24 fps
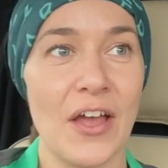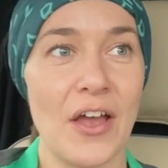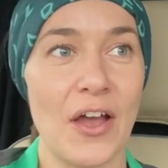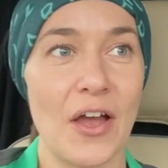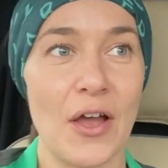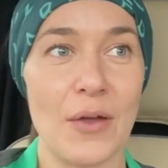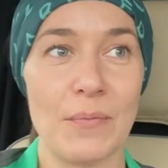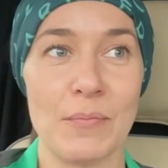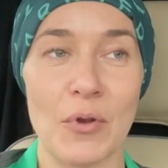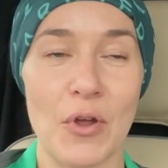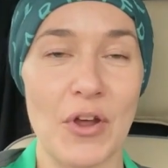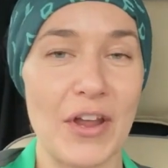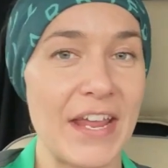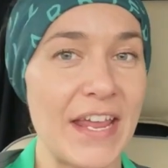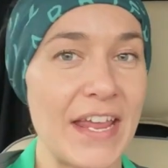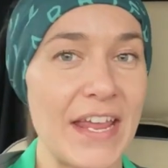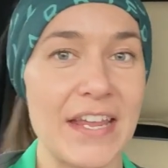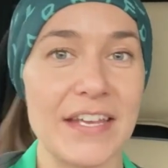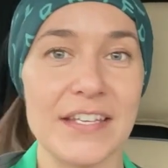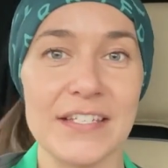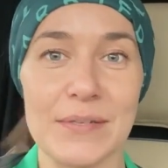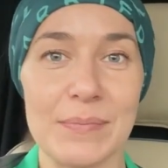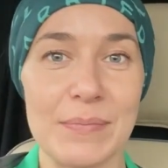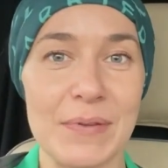I'm not here
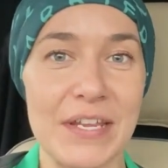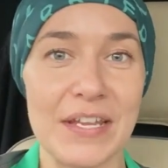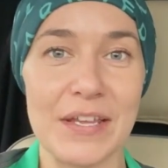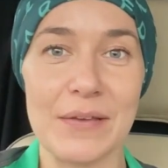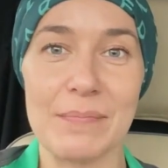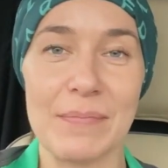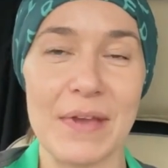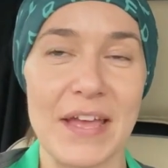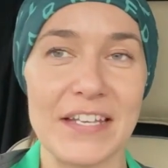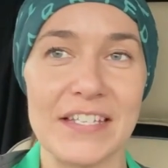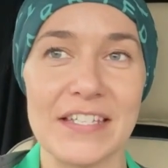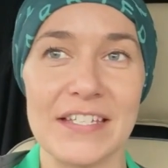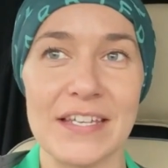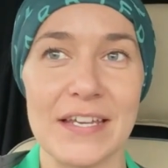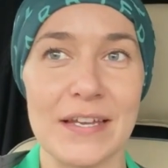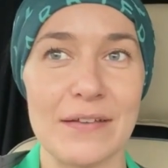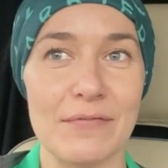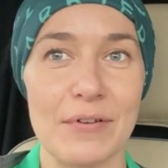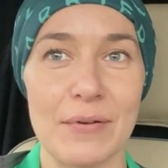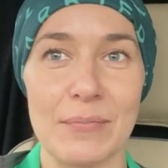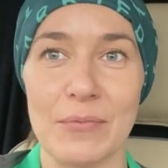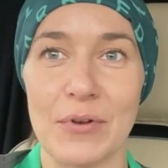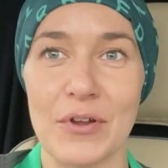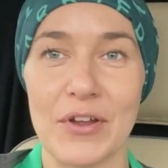to be competitive,
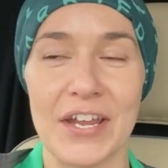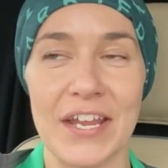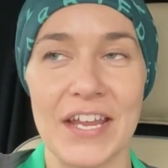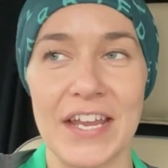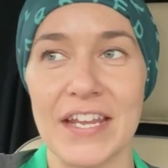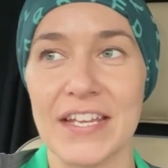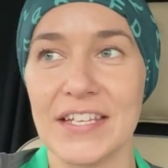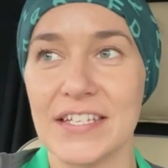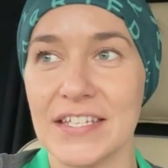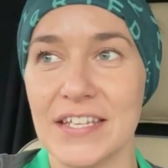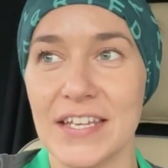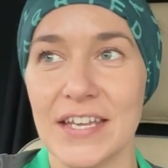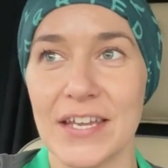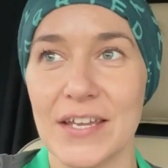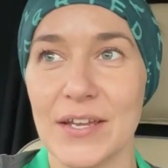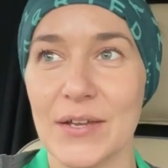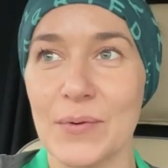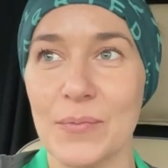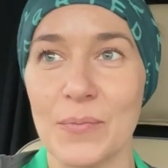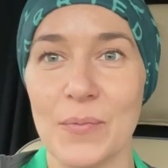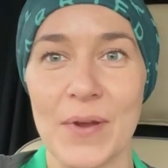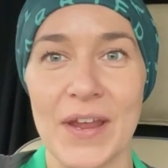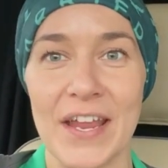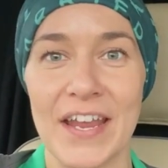I'm not here to
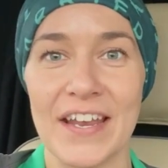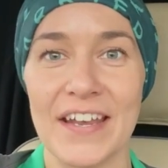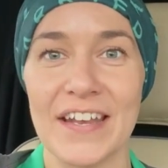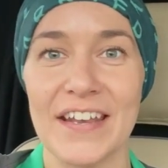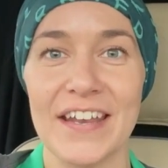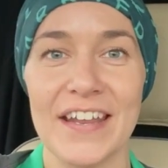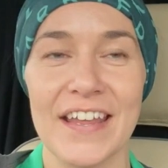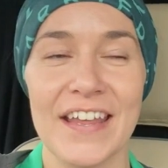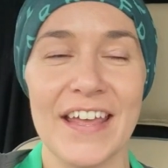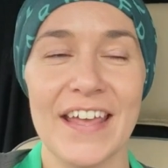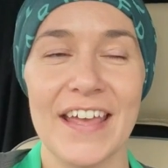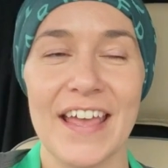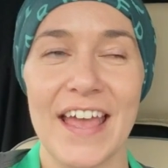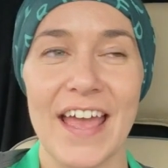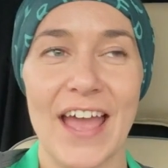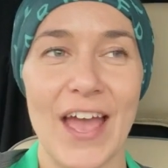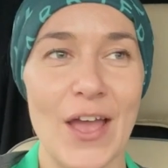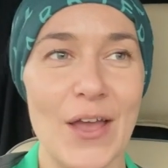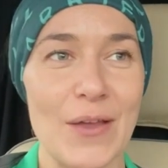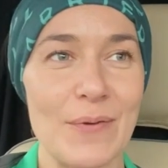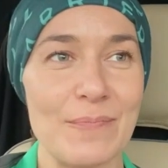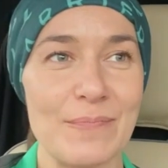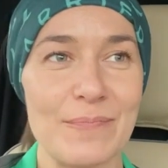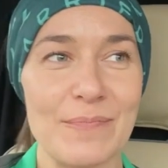win.
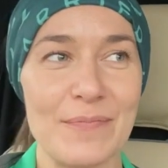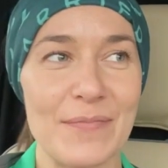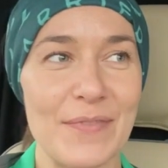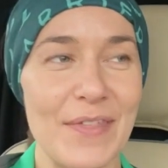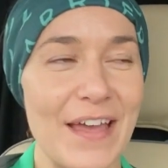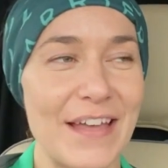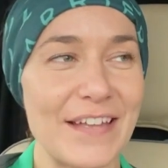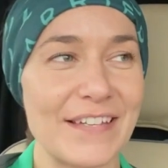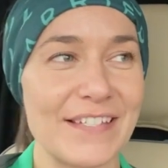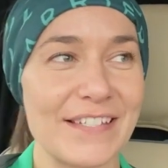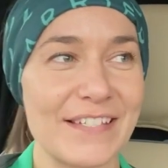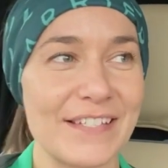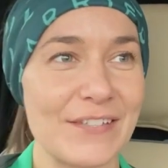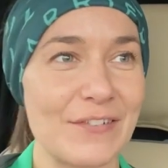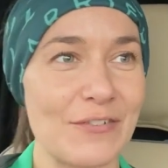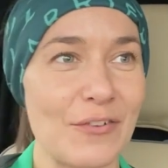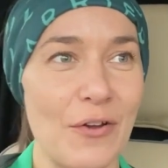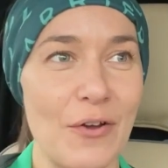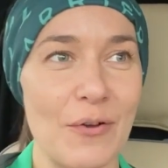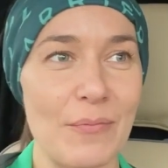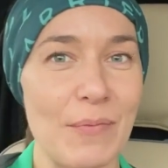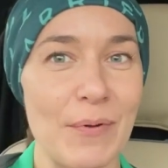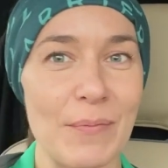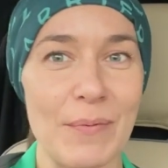That's
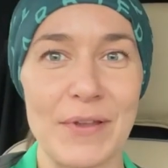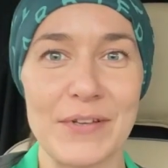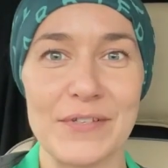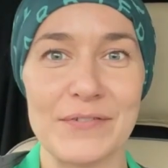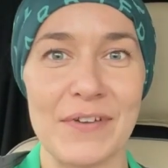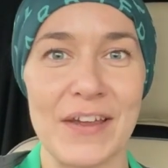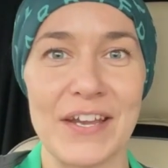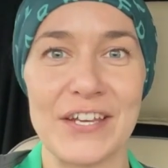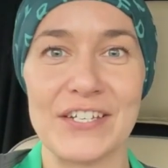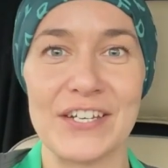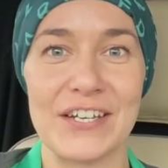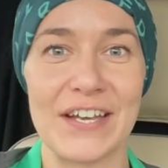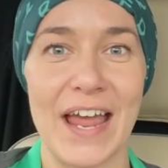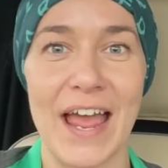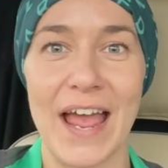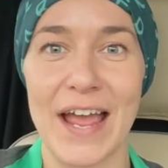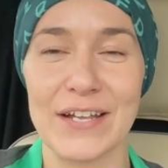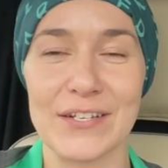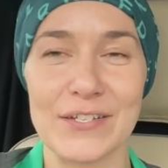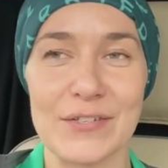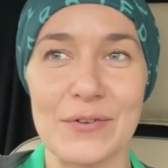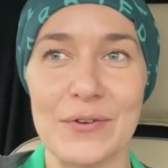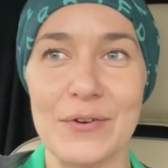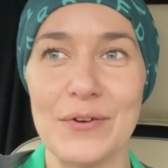not my motivation
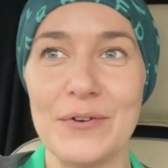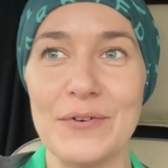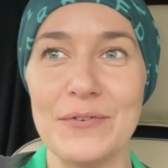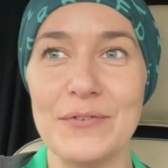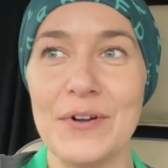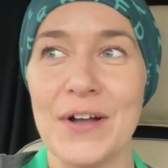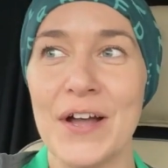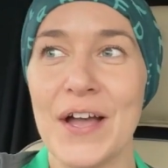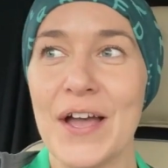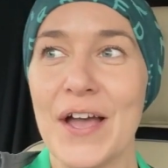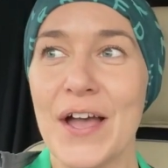at all.